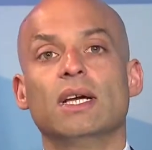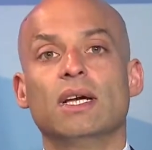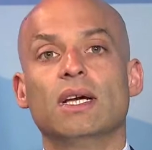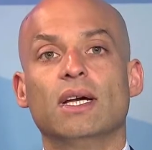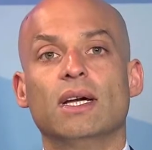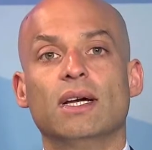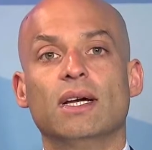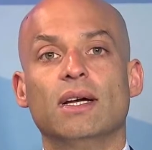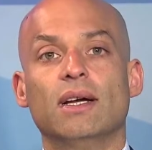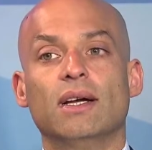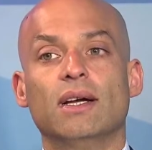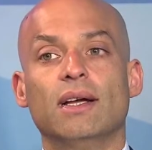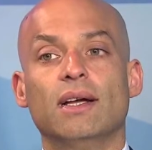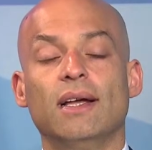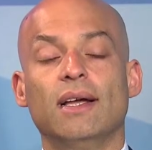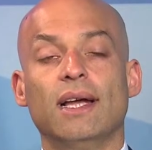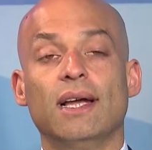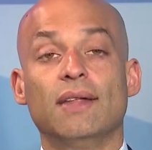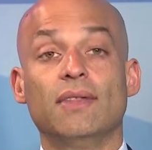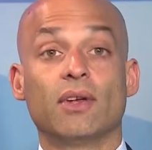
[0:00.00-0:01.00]

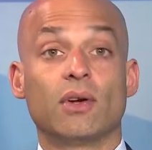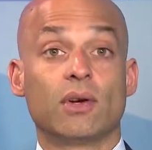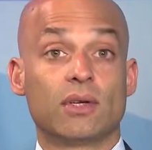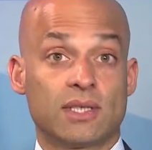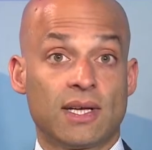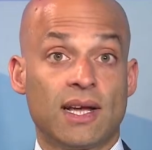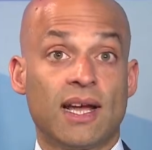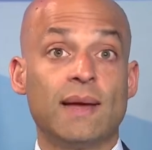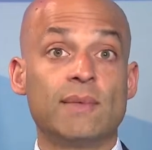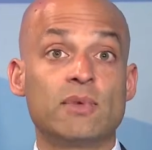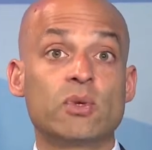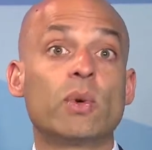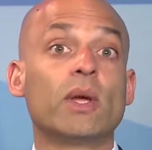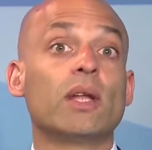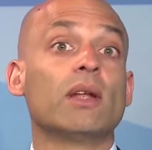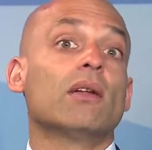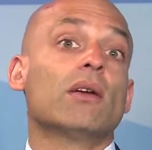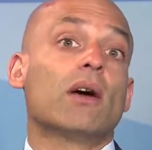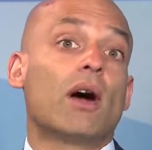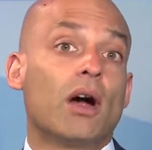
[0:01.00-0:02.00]
And there are times
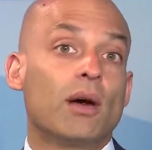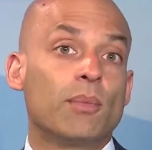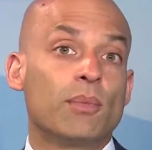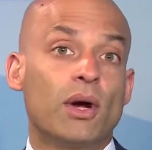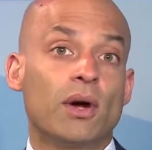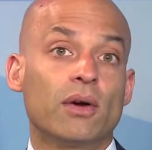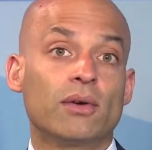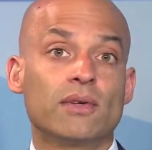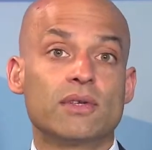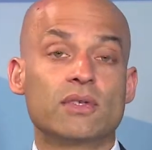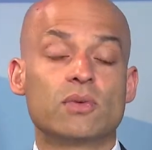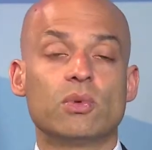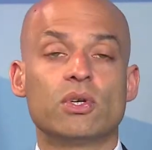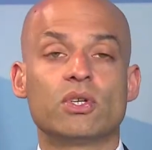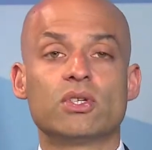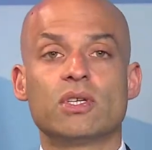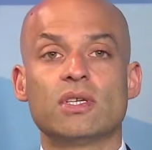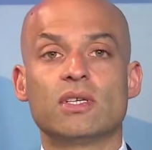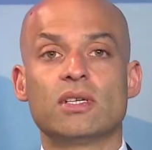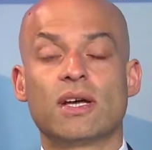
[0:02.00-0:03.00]
when our partners
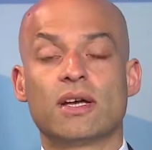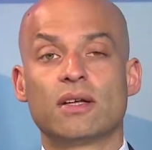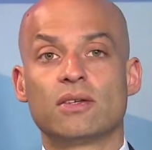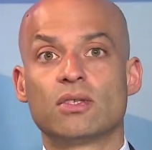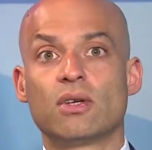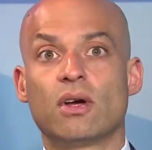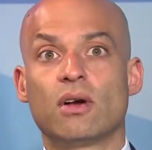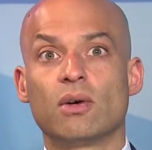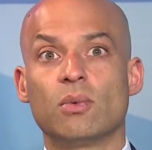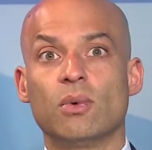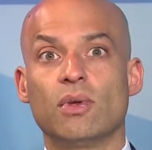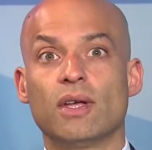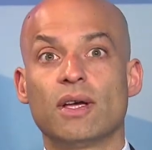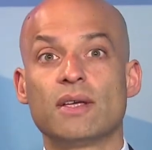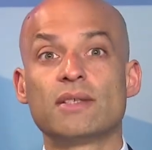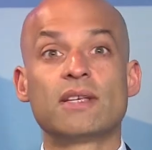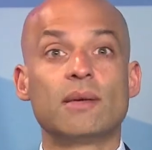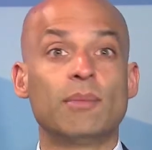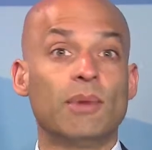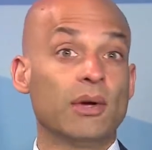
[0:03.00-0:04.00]
wish to talk with
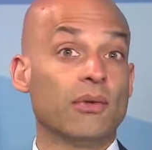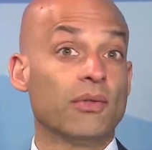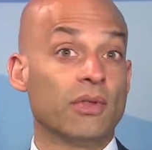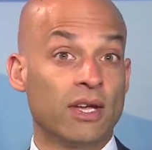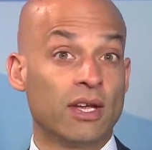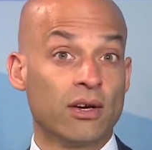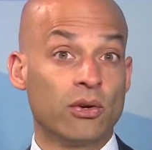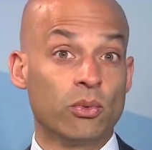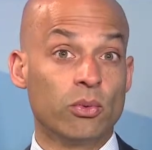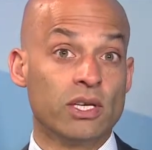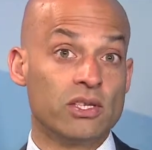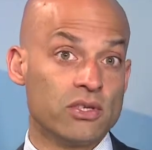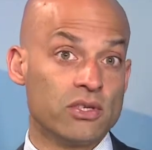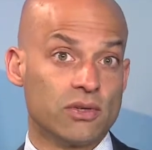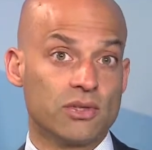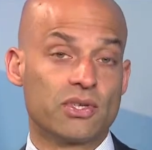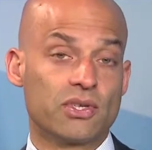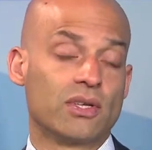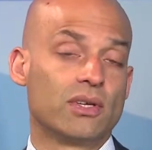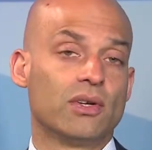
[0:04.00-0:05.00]
us about their
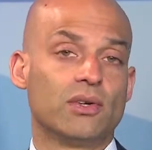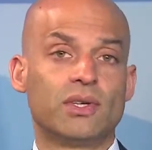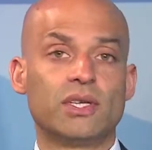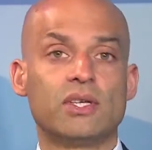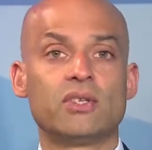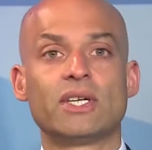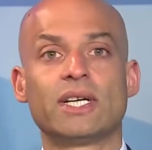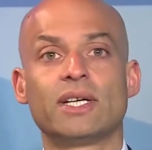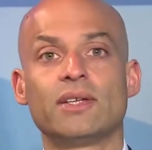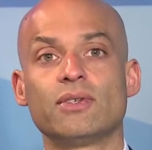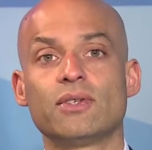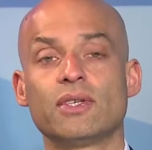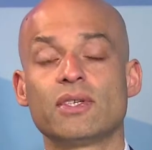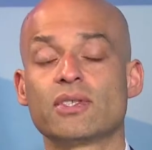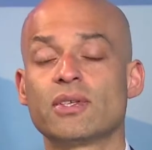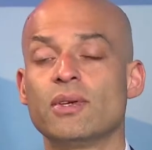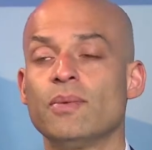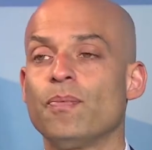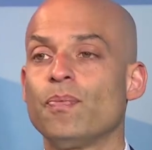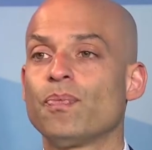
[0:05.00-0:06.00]
regional security
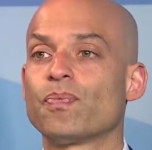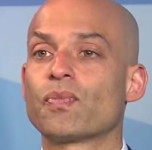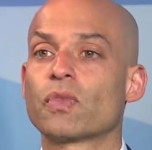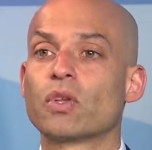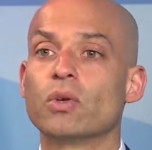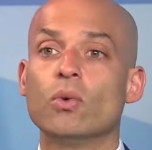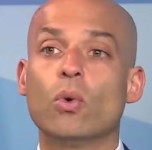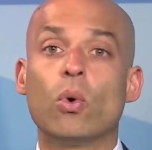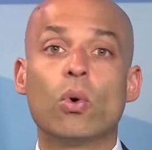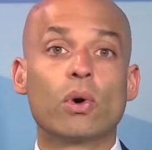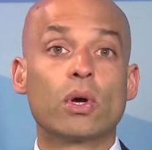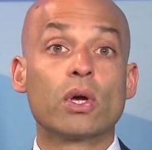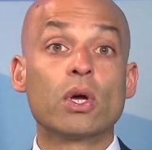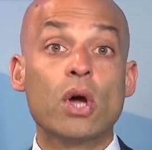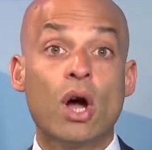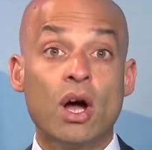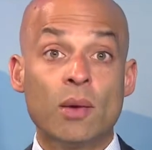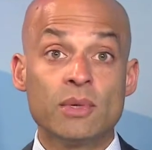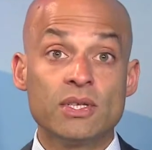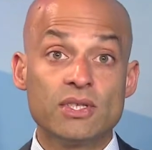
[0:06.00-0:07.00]
challenges or
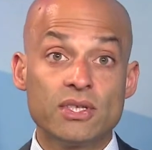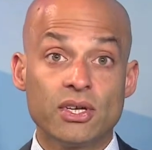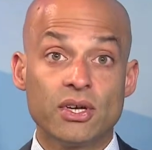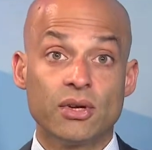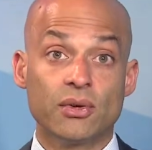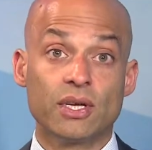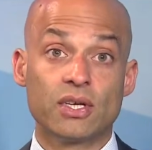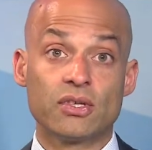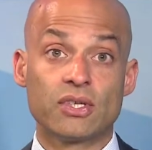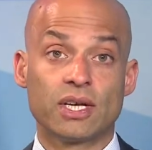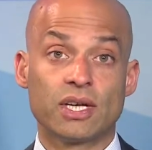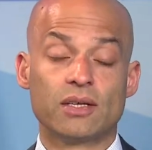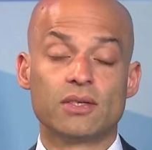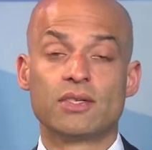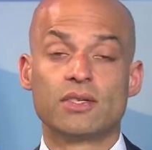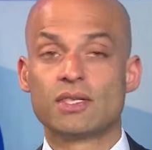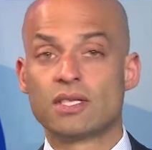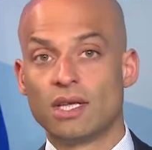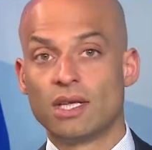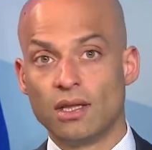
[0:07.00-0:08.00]
common security
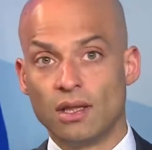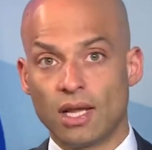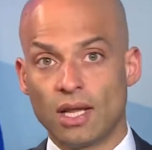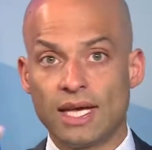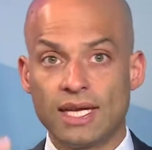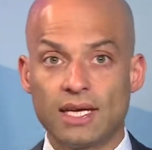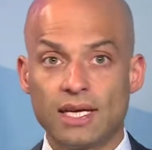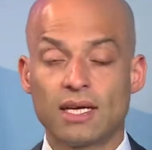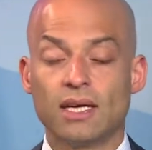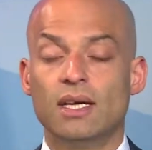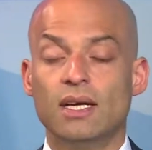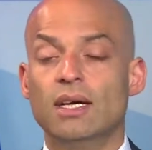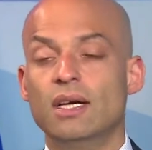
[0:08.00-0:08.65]
challenges, like,